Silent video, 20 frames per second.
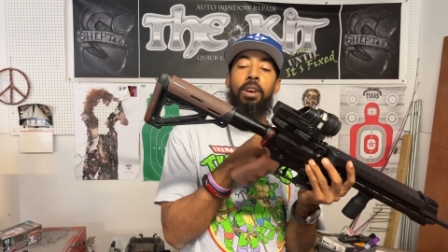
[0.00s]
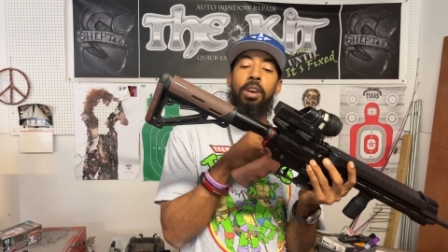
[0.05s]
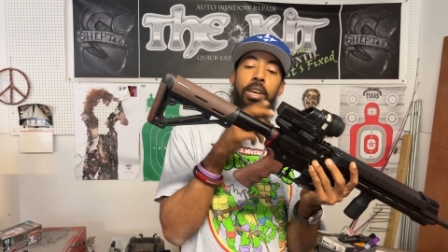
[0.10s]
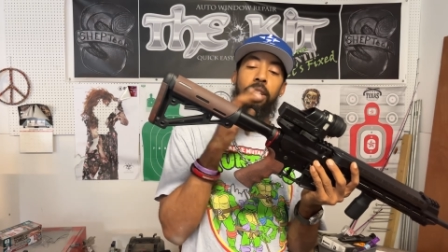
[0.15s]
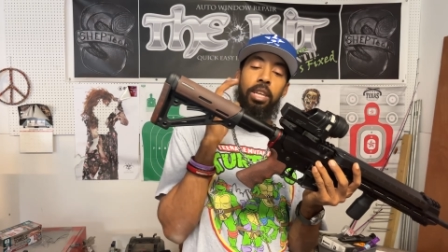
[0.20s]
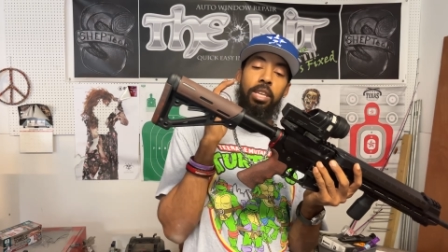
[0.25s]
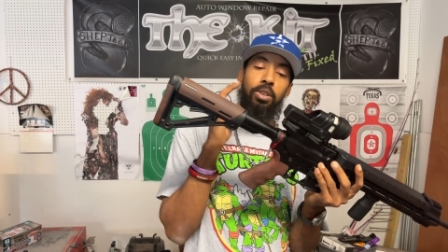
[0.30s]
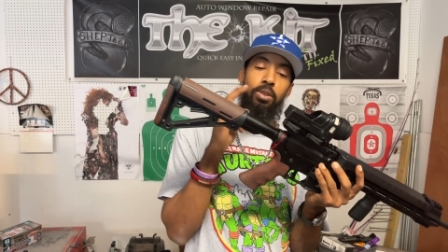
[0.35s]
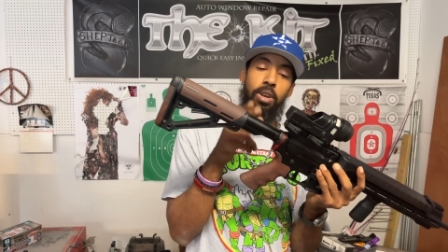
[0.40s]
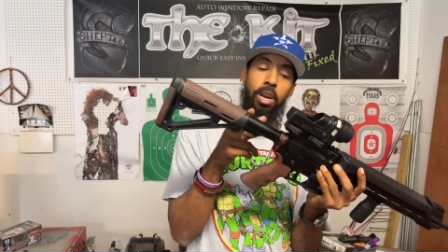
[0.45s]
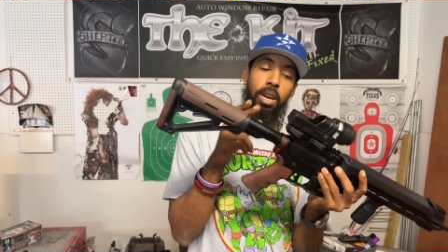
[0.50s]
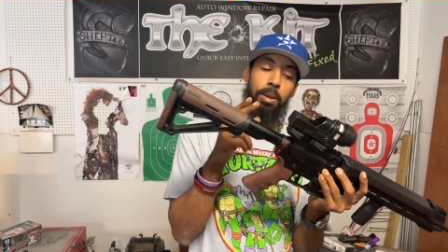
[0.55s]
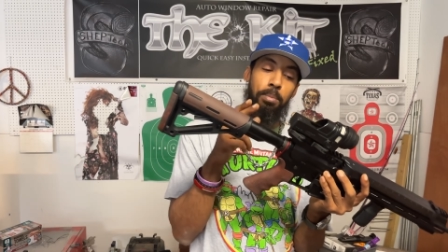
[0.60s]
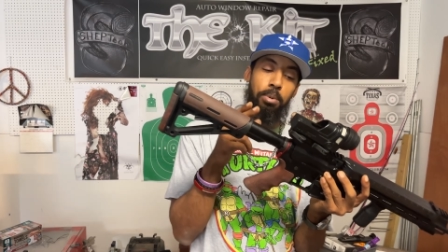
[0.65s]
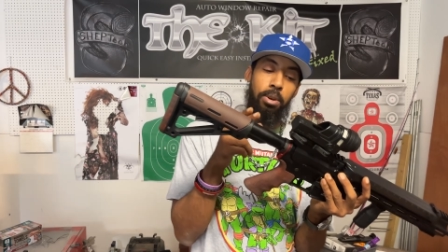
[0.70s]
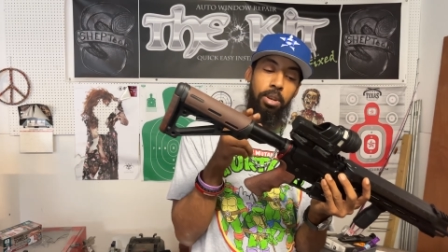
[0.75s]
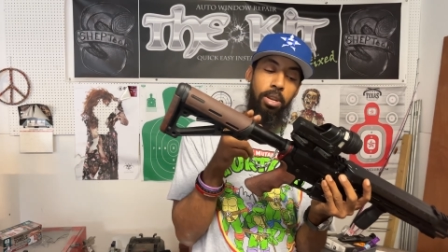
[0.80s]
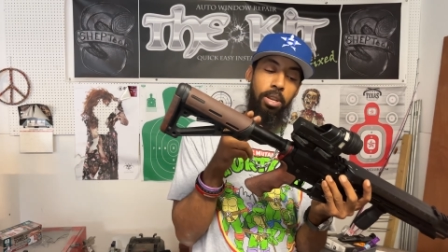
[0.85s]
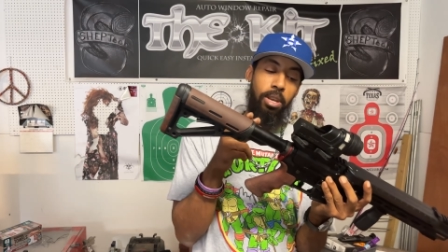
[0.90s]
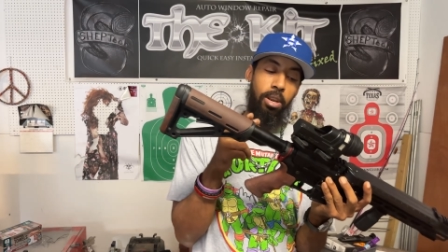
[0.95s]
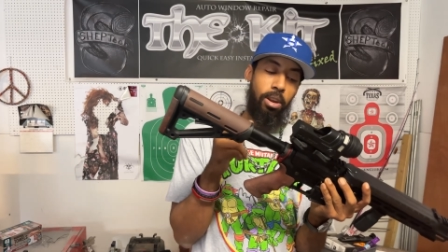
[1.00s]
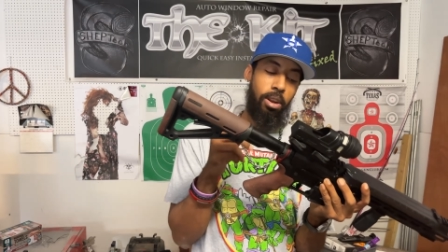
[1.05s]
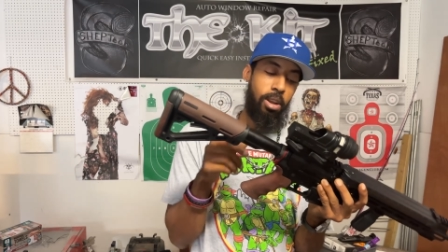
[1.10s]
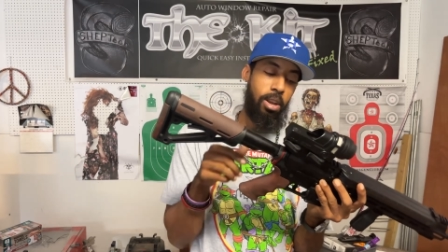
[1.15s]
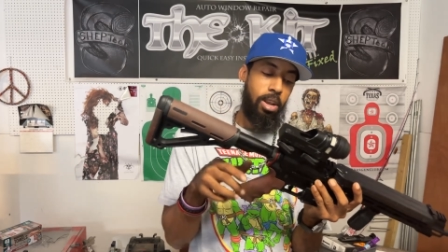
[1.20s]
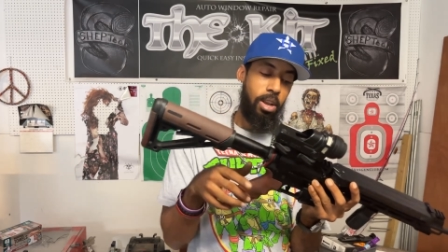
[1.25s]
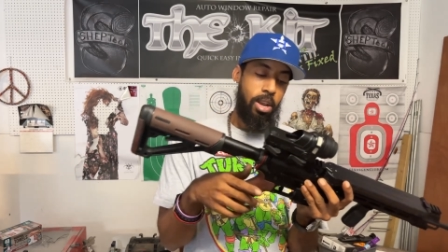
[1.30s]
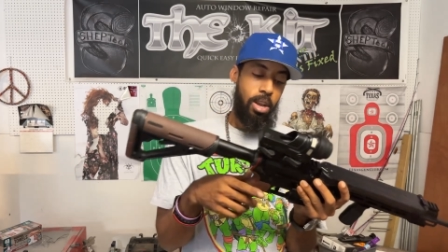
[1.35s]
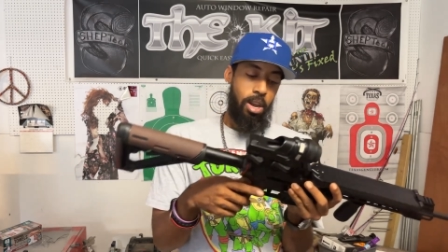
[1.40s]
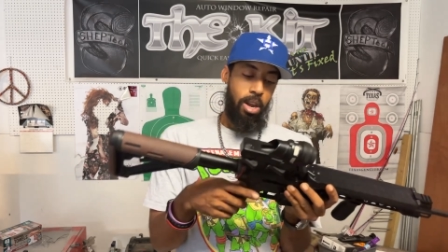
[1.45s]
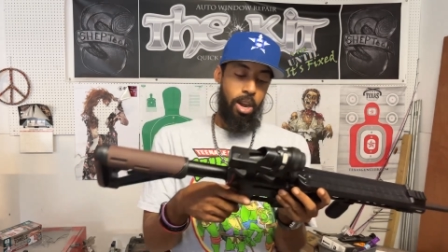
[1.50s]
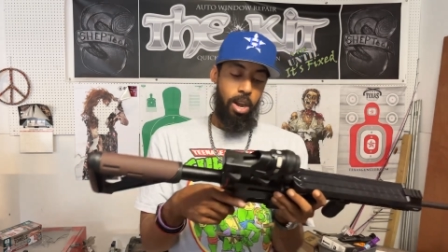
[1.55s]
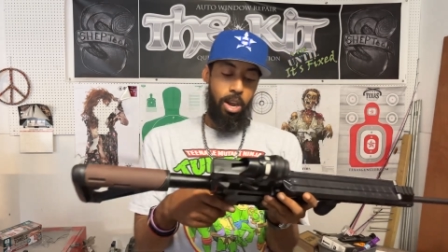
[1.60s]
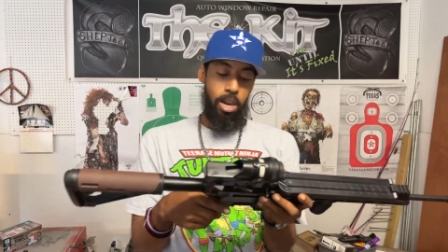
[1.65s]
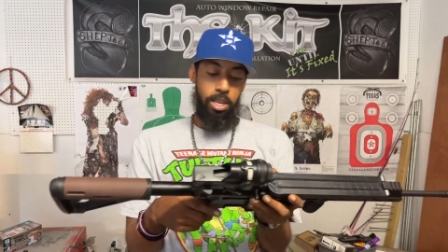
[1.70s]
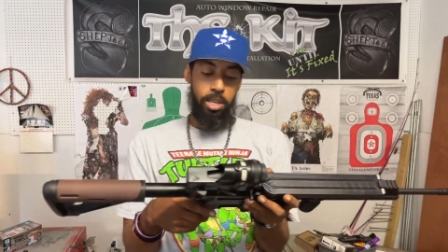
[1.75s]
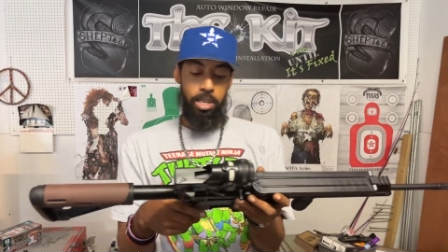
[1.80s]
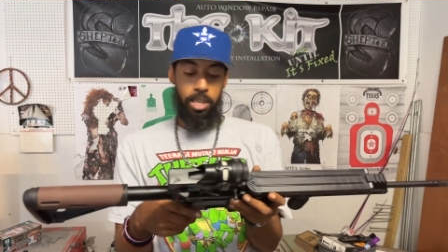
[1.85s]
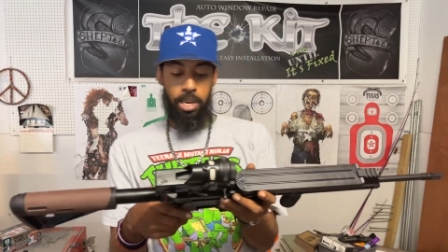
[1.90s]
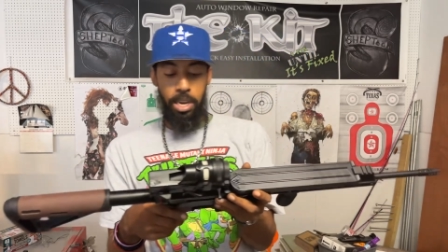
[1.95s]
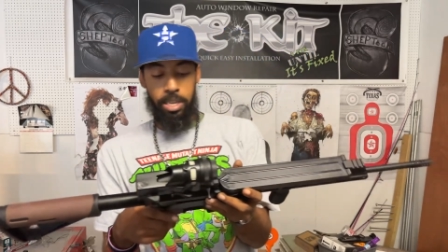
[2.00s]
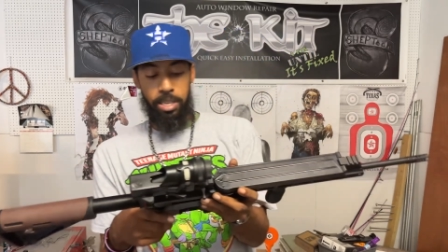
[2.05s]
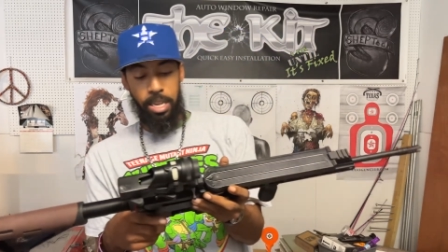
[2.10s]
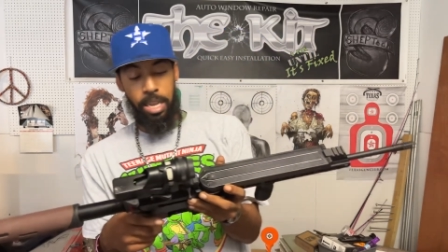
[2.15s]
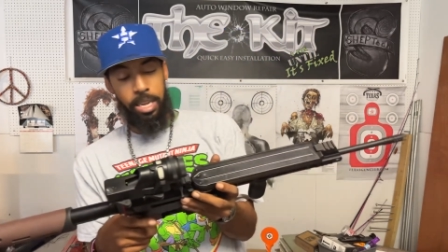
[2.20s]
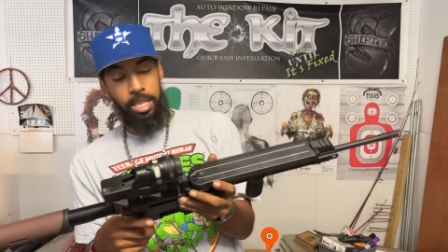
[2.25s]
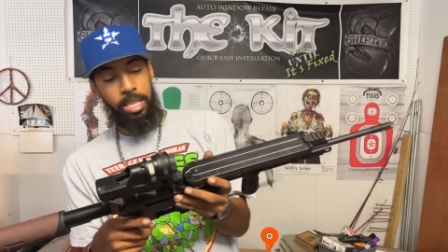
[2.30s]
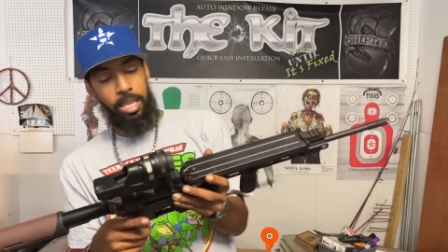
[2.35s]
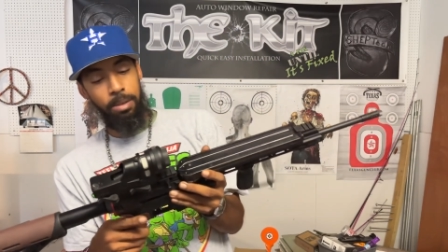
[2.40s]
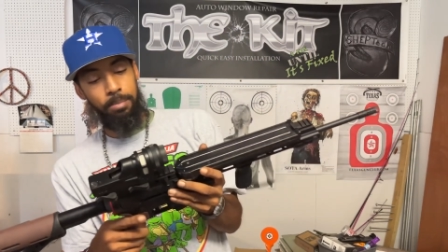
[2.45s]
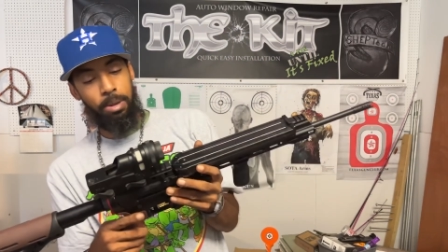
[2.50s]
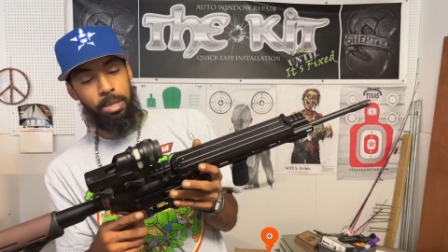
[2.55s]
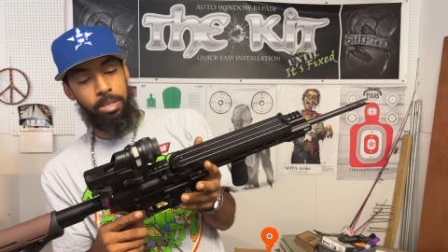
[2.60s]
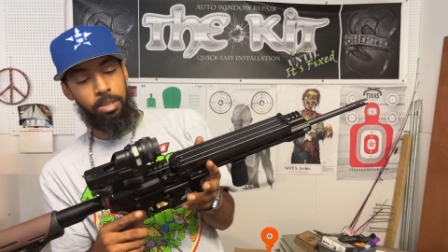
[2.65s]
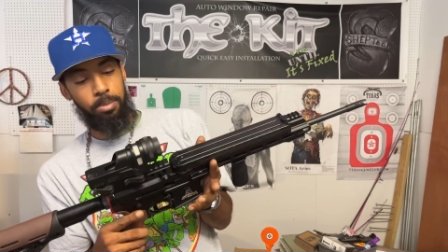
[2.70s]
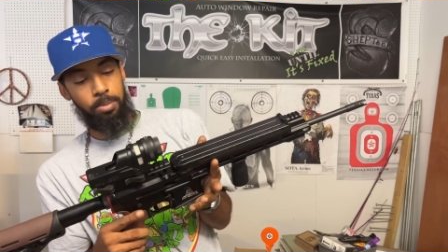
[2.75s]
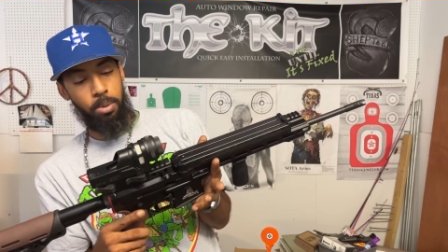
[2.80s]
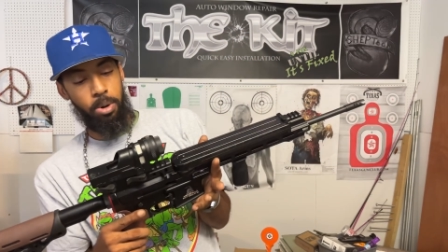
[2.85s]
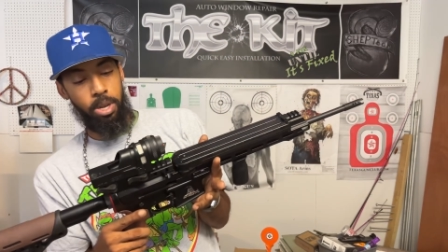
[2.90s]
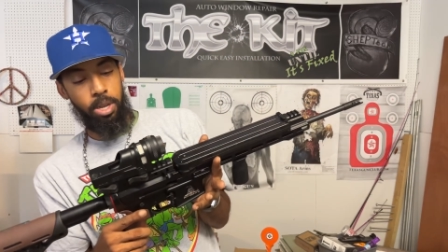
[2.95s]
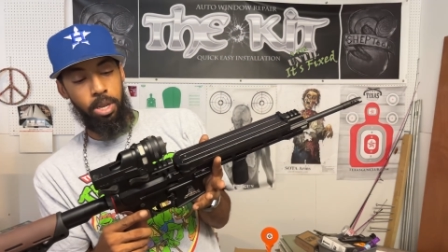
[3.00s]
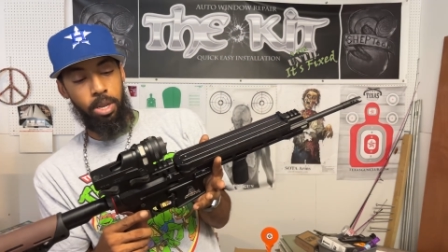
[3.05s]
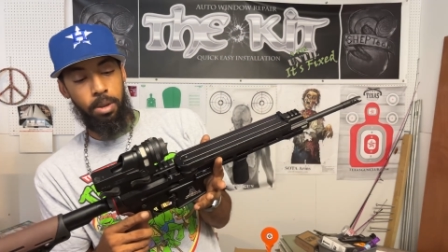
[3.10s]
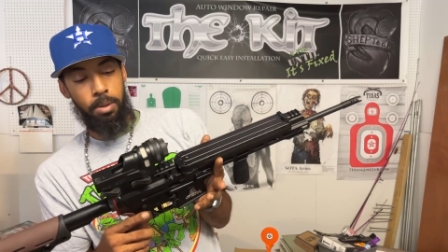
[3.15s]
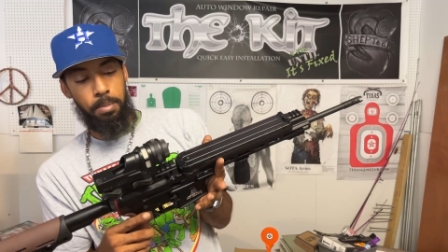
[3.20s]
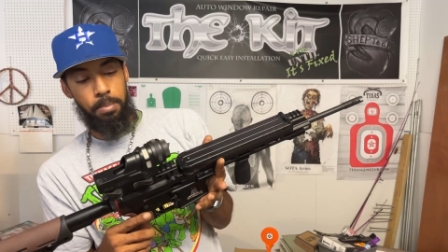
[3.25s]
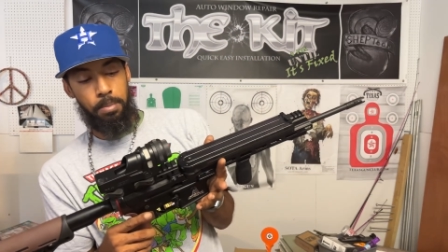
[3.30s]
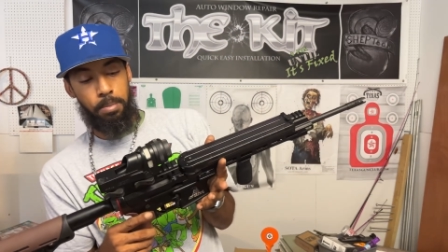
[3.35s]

that you got to put in here. Didn't say anything about the spring,